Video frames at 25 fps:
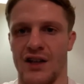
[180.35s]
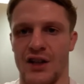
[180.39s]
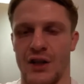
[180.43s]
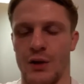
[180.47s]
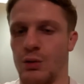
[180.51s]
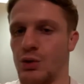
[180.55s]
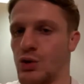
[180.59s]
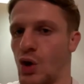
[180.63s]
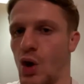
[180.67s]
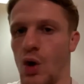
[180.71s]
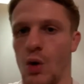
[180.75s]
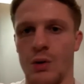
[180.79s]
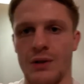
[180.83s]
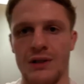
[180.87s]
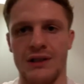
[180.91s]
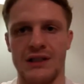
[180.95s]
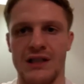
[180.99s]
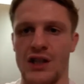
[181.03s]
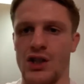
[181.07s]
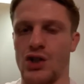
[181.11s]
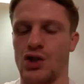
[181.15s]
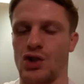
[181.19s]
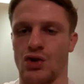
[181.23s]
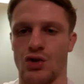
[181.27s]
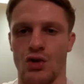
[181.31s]
there was always
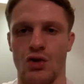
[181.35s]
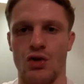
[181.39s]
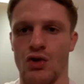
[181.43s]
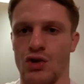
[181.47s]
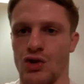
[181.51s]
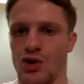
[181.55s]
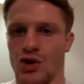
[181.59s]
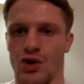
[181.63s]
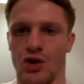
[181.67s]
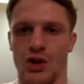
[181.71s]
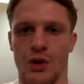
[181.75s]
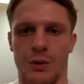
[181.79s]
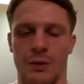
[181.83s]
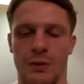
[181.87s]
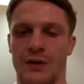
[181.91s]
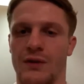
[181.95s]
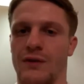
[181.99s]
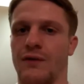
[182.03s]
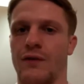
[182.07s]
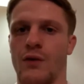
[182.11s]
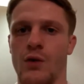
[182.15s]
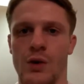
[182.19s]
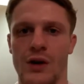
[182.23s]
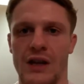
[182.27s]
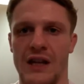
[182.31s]
these shows, you know, there
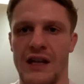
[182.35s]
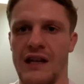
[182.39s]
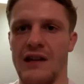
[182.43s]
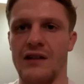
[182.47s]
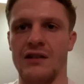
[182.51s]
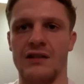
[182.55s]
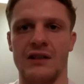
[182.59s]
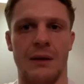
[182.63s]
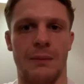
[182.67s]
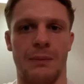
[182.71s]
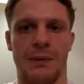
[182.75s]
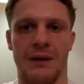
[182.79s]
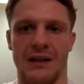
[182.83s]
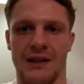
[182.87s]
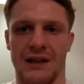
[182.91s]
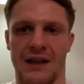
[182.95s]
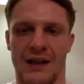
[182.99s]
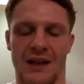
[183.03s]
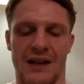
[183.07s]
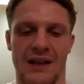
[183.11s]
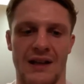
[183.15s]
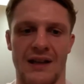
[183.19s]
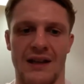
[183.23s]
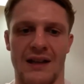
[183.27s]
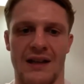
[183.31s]
was 4 a year
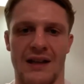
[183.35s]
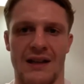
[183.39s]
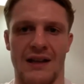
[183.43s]
typically.